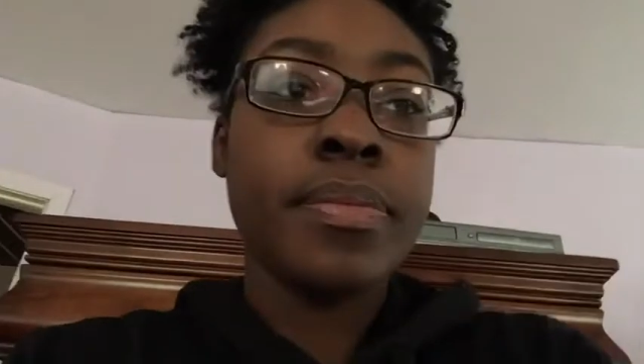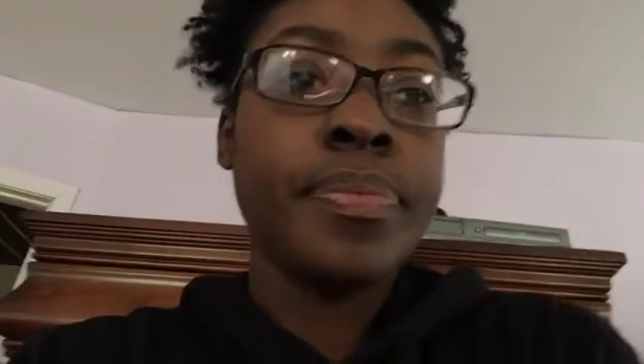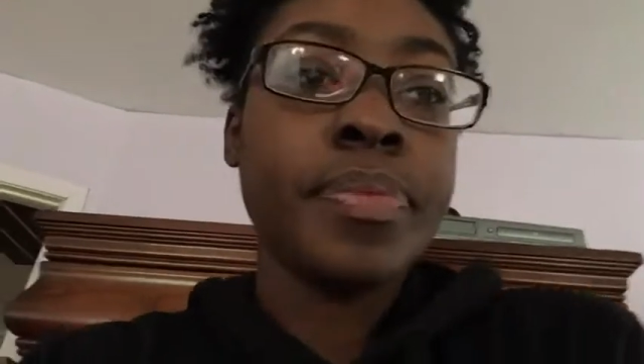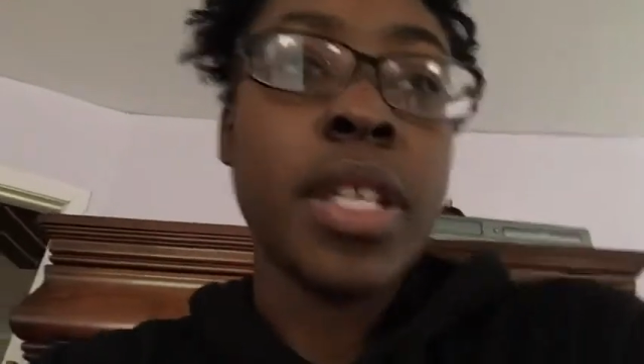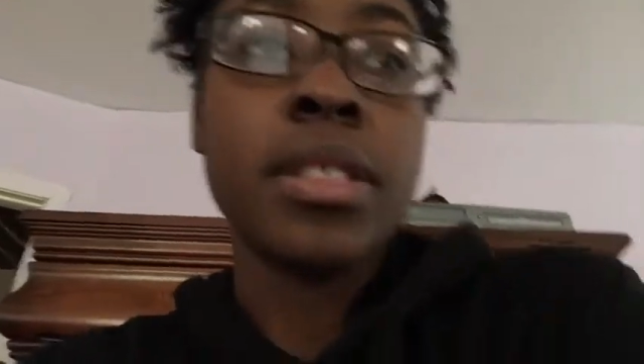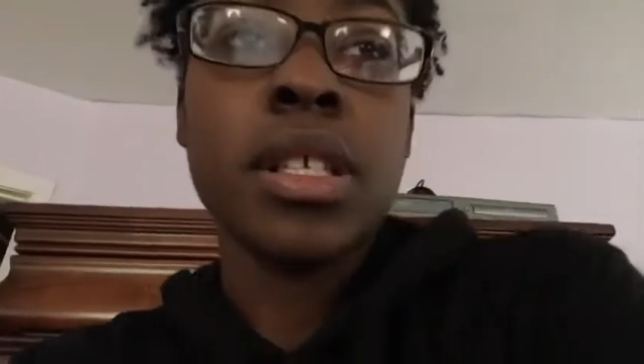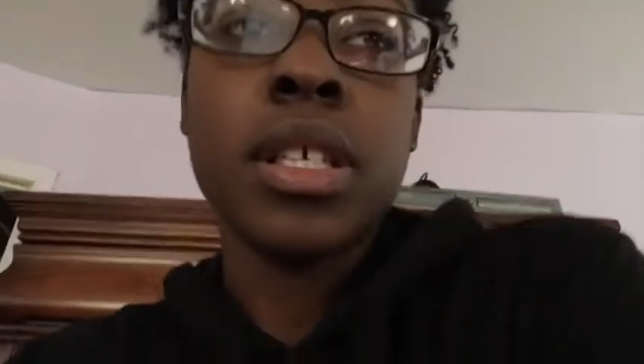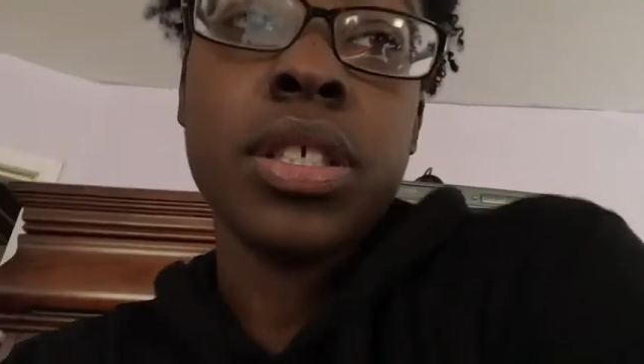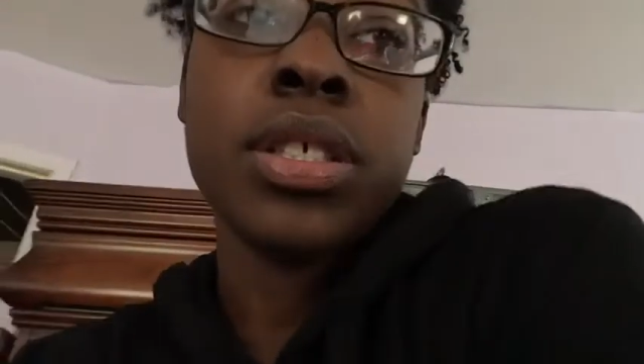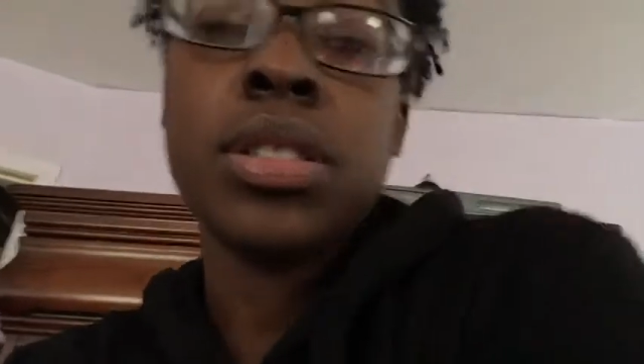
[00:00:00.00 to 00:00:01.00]
That's
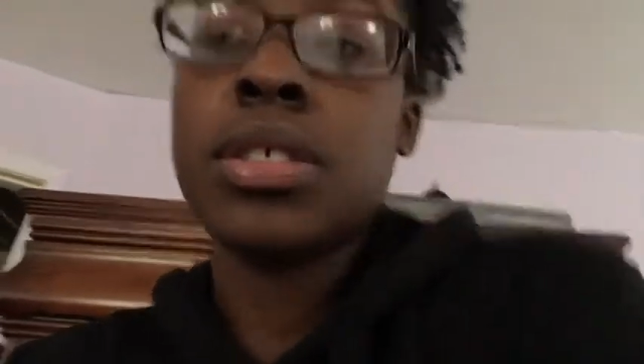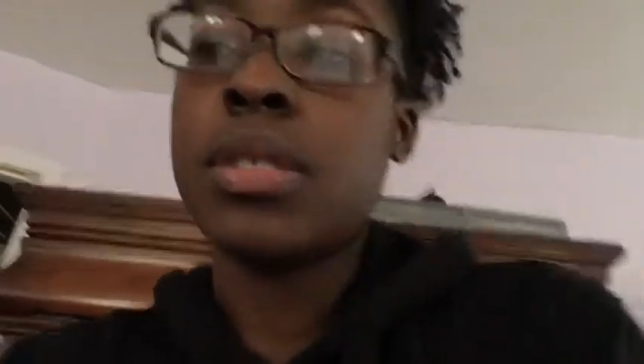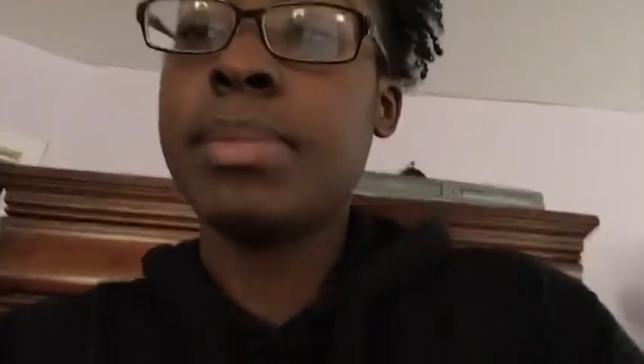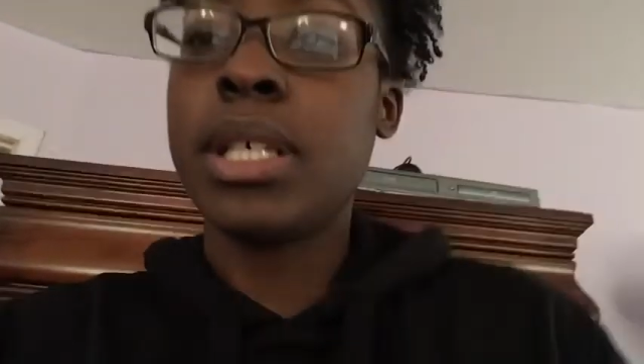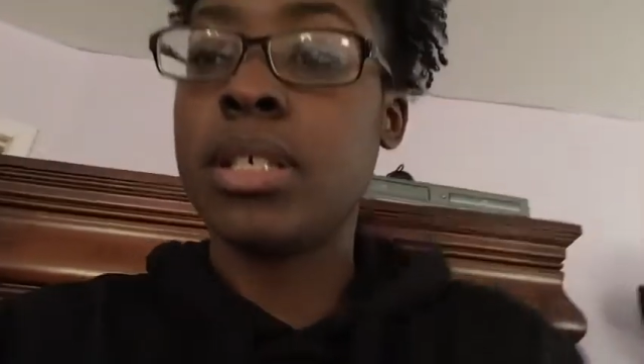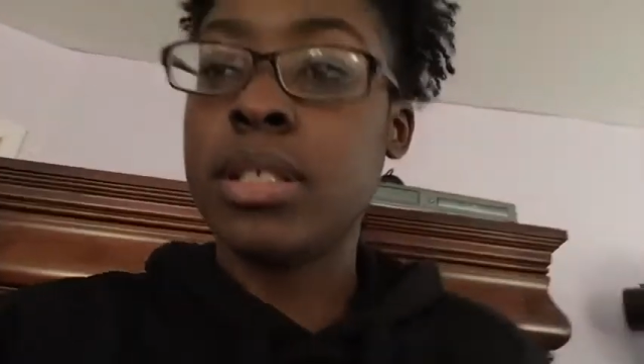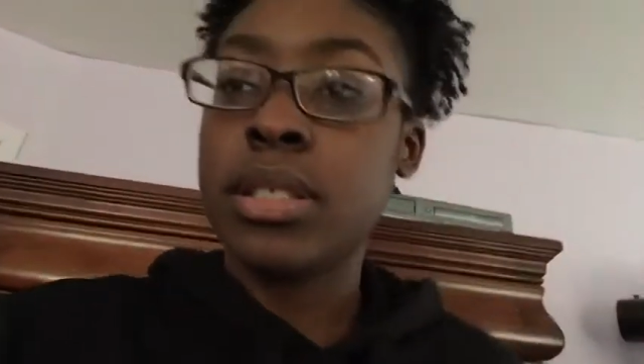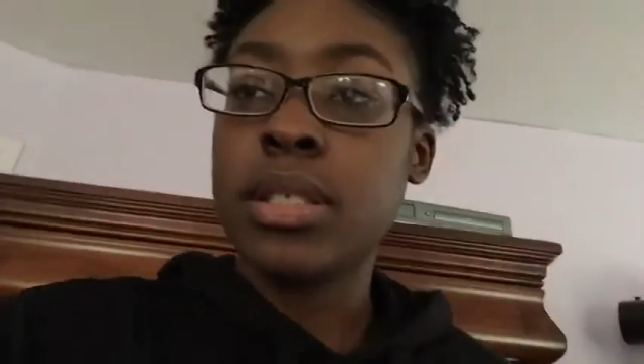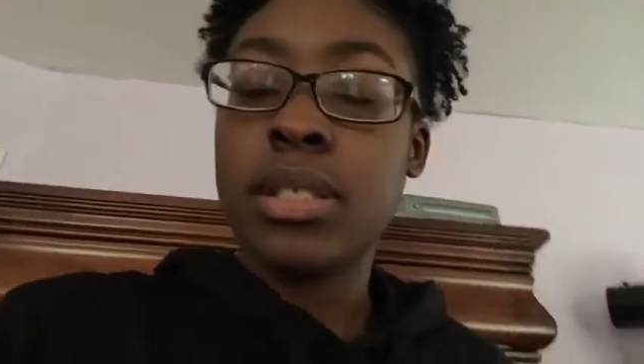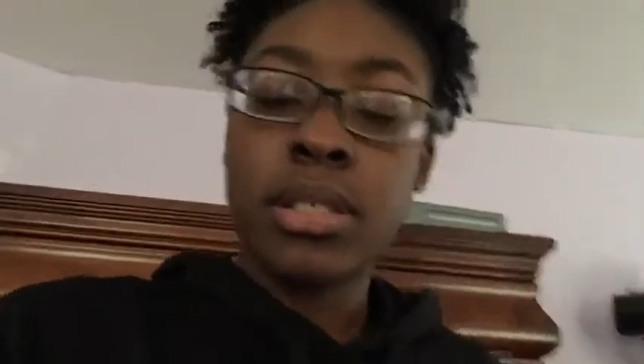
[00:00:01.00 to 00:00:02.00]
clutch.
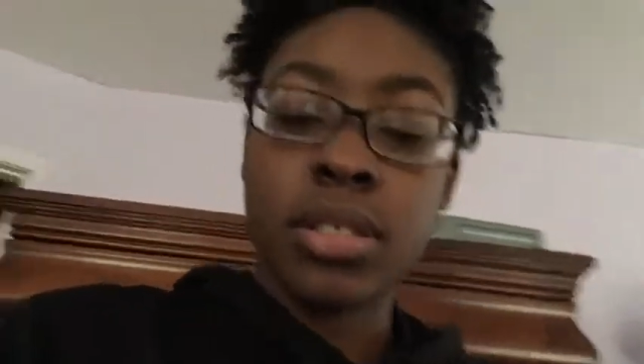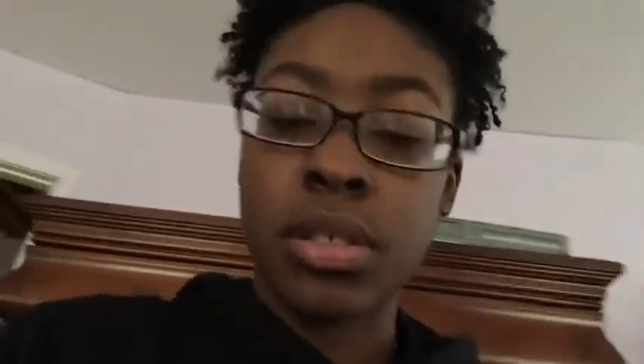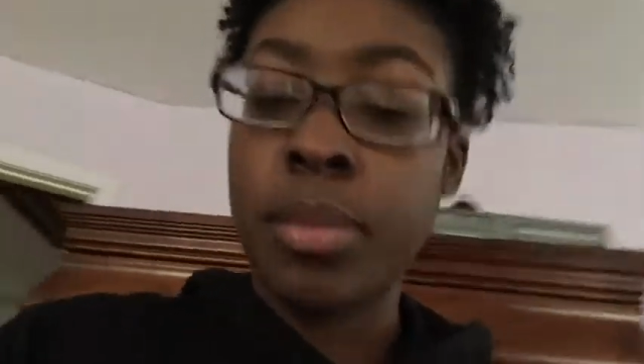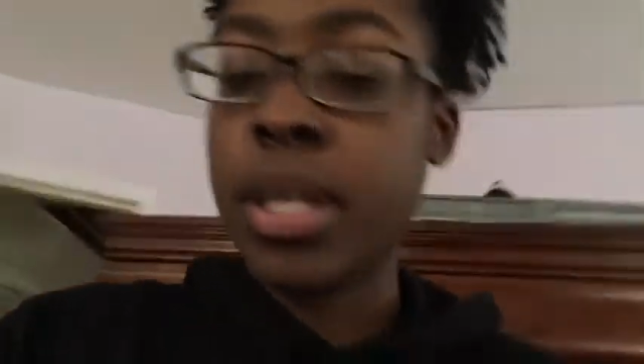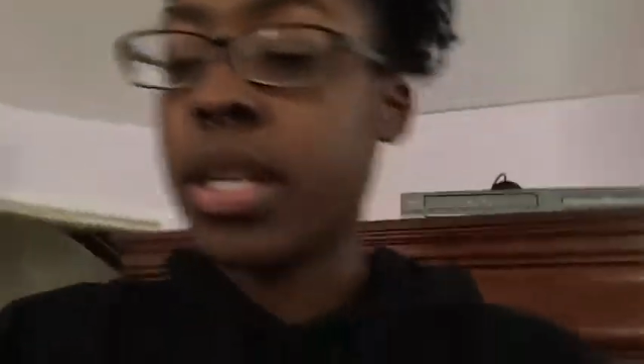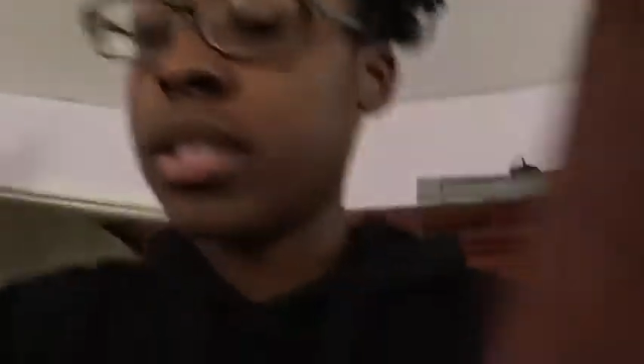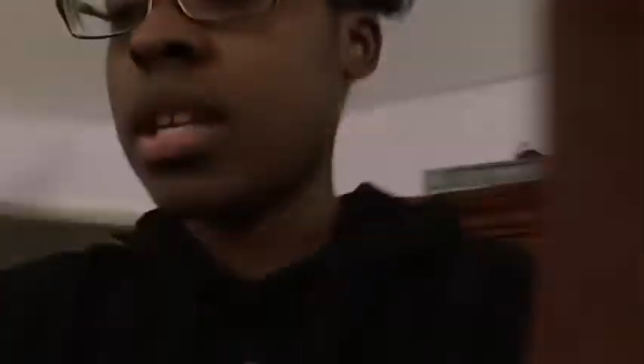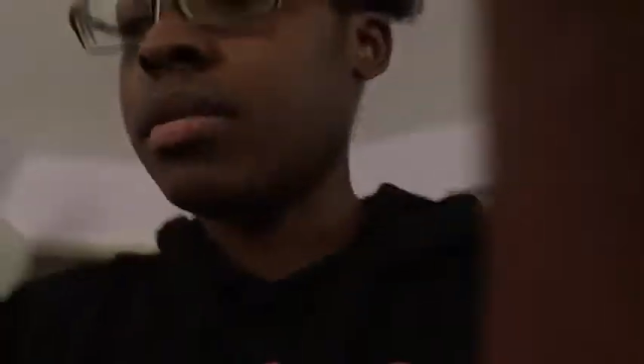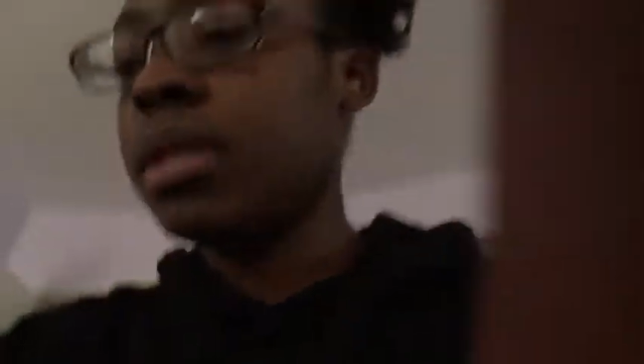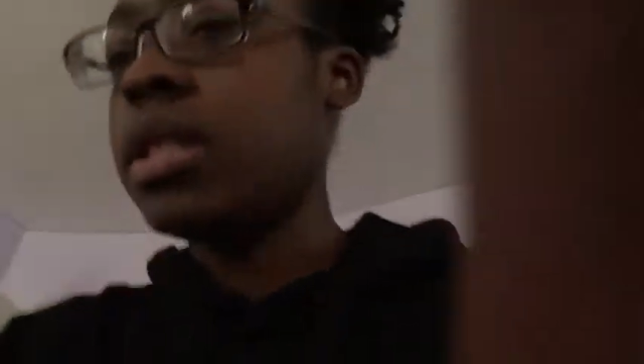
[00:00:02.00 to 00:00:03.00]
Because don't nobody got time
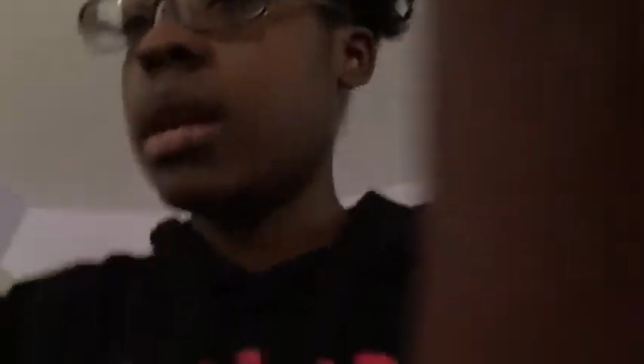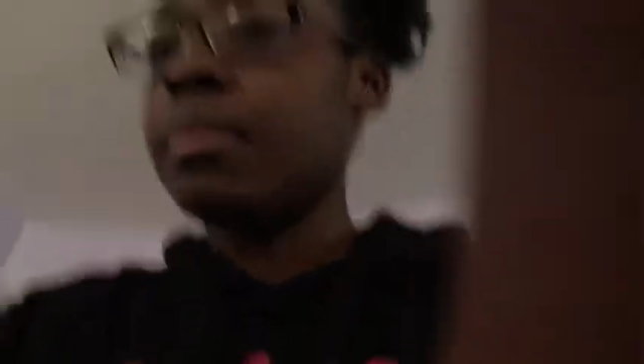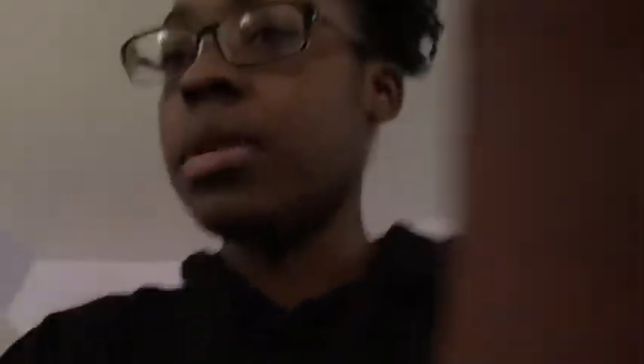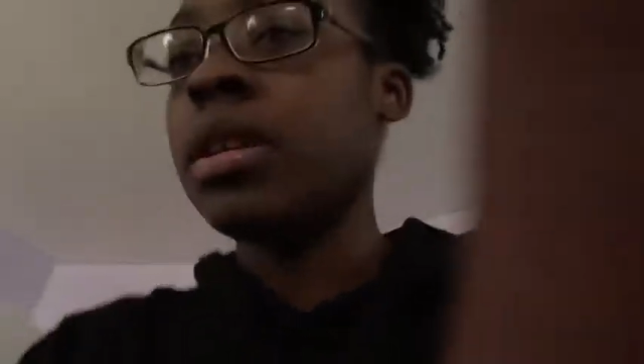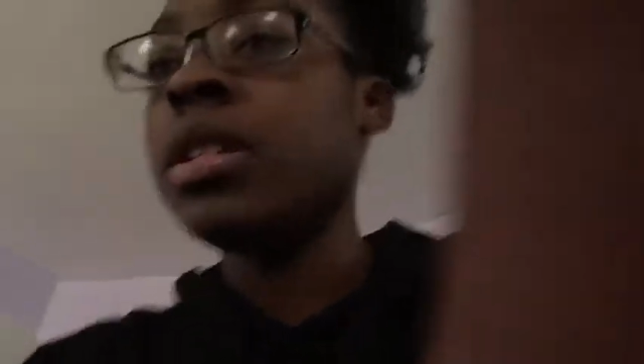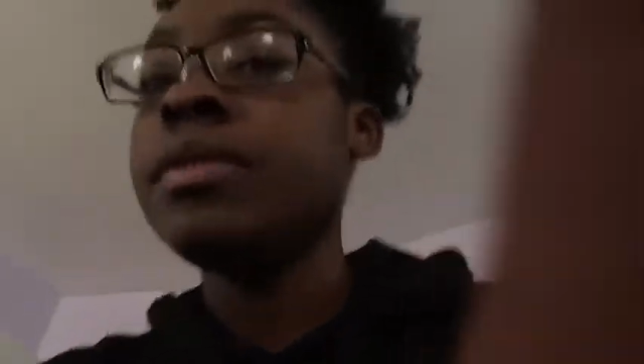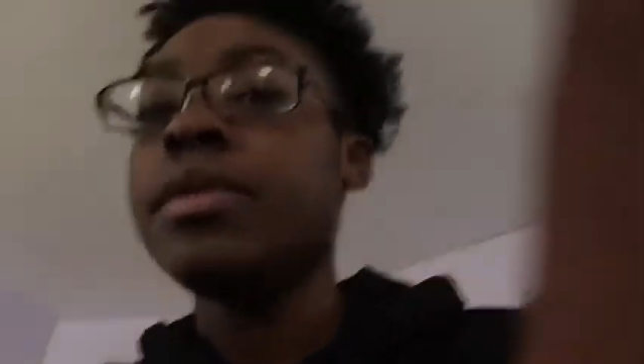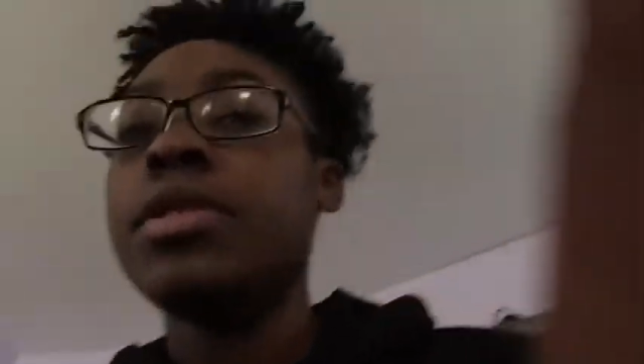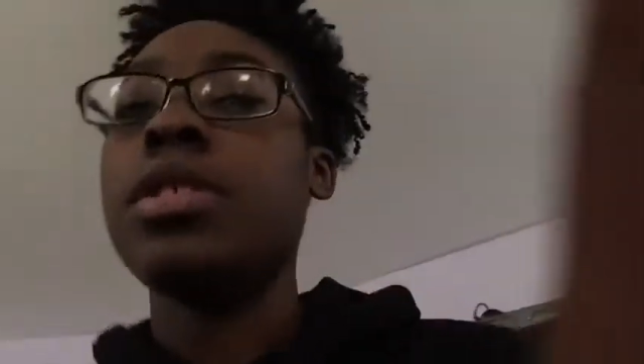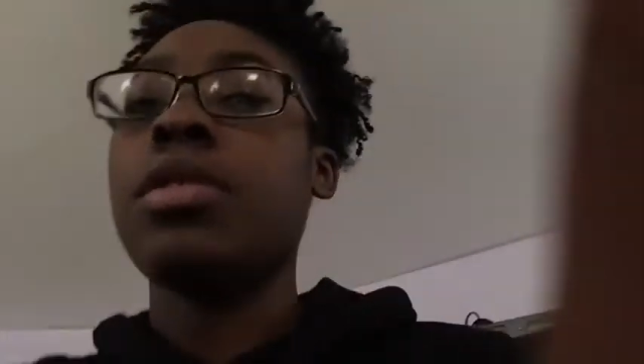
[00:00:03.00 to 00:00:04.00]
to be stopping
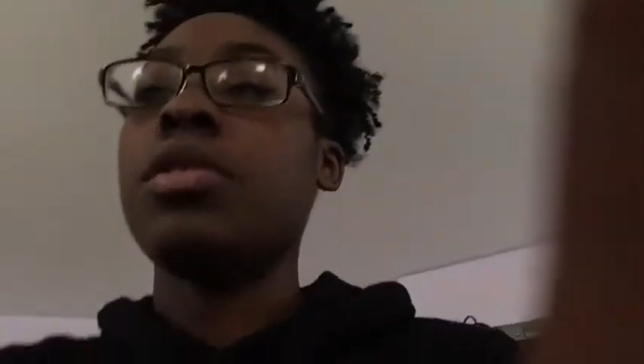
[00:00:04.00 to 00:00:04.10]
to get on